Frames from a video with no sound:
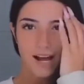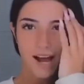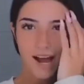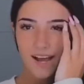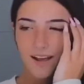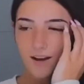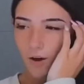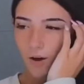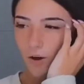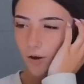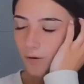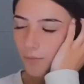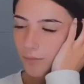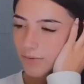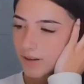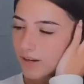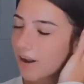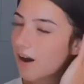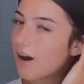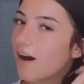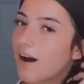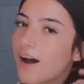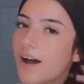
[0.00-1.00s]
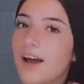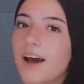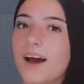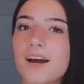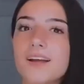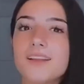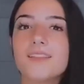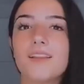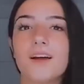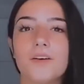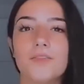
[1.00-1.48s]
I hope not.
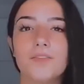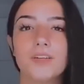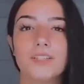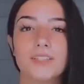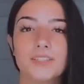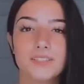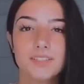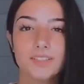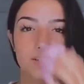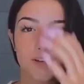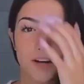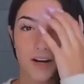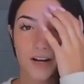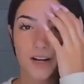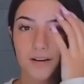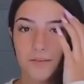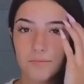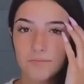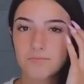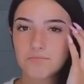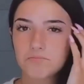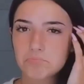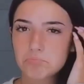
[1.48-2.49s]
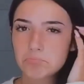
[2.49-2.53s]
I love Instagram.